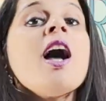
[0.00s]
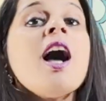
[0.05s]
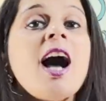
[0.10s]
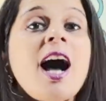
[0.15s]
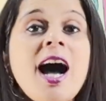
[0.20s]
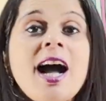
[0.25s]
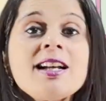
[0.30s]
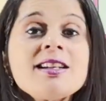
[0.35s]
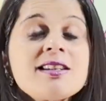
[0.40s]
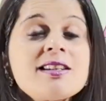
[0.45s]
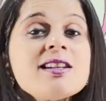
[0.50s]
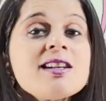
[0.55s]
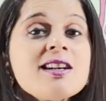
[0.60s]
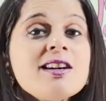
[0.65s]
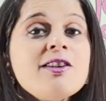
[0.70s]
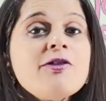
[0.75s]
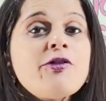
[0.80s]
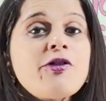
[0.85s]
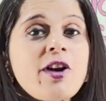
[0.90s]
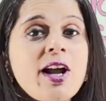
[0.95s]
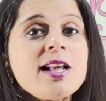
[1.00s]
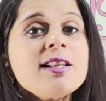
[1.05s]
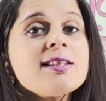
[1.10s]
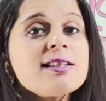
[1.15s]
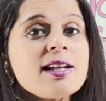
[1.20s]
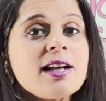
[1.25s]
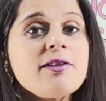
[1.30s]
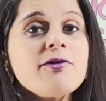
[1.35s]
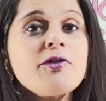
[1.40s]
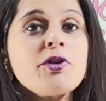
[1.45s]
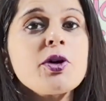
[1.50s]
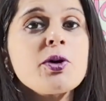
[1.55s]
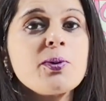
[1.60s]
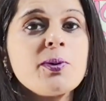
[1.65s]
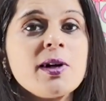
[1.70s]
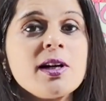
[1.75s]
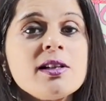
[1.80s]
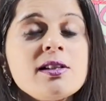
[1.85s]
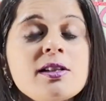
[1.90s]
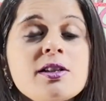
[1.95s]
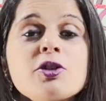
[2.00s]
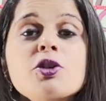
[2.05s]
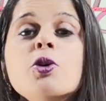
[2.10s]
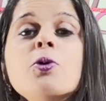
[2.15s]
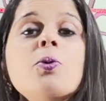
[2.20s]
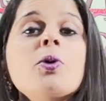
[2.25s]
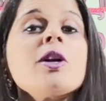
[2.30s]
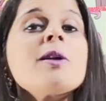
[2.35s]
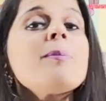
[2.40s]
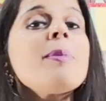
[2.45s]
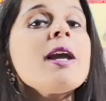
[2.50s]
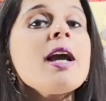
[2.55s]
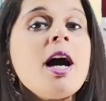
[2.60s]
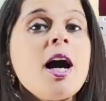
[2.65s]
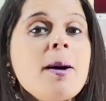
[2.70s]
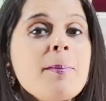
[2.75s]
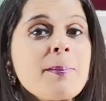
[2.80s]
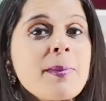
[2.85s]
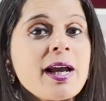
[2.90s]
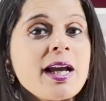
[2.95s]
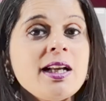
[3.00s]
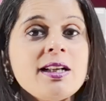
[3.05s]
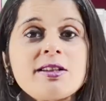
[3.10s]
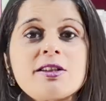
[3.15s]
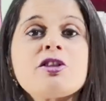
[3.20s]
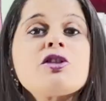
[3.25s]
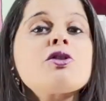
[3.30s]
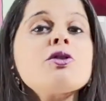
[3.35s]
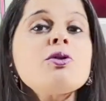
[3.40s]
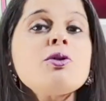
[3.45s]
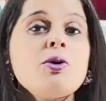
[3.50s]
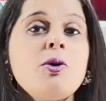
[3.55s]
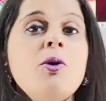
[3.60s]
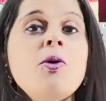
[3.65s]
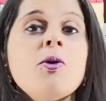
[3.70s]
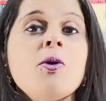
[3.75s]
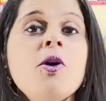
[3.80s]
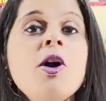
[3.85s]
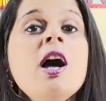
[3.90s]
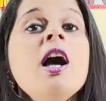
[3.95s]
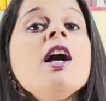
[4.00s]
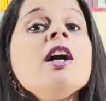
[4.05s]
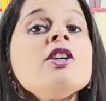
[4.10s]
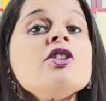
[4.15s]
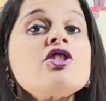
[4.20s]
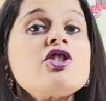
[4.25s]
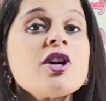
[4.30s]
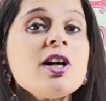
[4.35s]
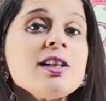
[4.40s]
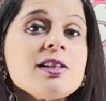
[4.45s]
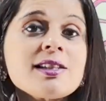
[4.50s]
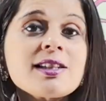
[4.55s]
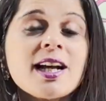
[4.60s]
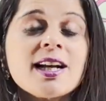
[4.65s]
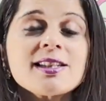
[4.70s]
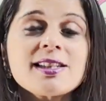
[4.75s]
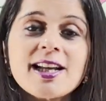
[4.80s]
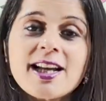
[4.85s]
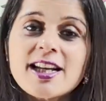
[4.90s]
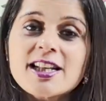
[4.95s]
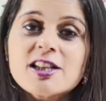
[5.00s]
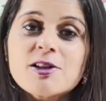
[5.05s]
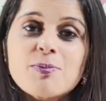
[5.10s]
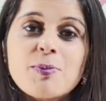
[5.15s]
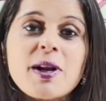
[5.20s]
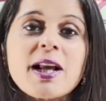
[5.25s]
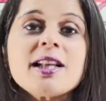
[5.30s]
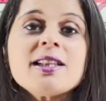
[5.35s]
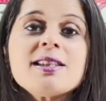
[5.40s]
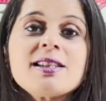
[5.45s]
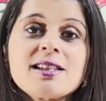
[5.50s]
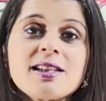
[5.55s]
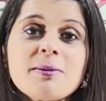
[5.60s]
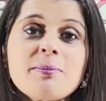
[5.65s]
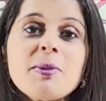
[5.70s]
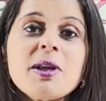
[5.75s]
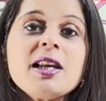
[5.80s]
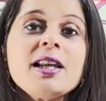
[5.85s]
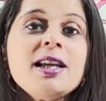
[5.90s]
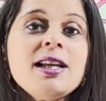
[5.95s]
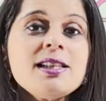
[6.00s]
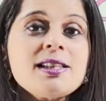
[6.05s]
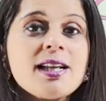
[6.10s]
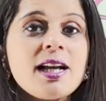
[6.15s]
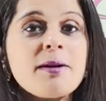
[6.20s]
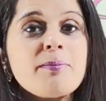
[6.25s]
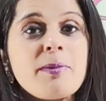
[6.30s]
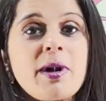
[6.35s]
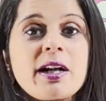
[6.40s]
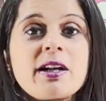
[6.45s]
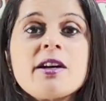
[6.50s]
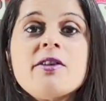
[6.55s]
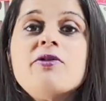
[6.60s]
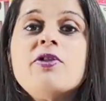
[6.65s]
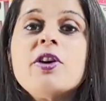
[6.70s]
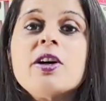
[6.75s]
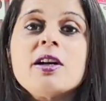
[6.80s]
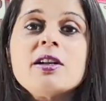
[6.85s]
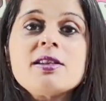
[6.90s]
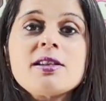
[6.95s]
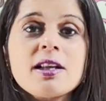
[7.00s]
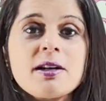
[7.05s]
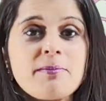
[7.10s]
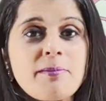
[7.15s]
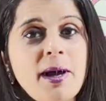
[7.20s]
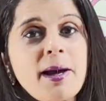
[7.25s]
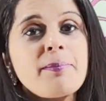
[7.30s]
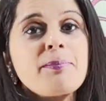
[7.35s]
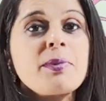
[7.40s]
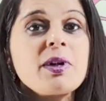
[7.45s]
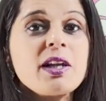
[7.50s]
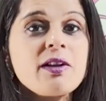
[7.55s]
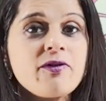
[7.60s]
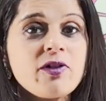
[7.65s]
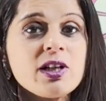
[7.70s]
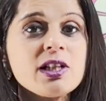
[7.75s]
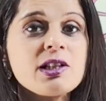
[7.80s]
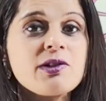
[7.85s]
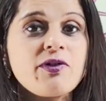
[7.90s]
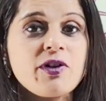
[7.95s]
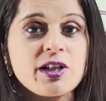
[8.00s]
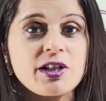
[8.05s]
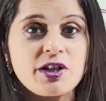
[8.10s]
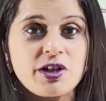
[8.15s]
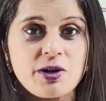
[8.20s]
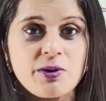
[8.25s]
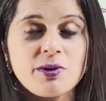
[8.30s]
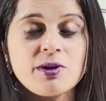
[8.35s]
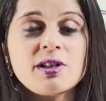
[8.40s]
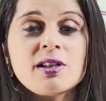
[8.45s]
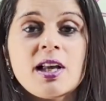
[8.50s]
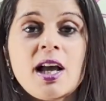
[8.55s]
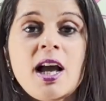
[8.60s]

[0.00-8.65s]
And dear friends and viewers, you would be amazed to know, just as I explained similes and metaphors in my previous videos,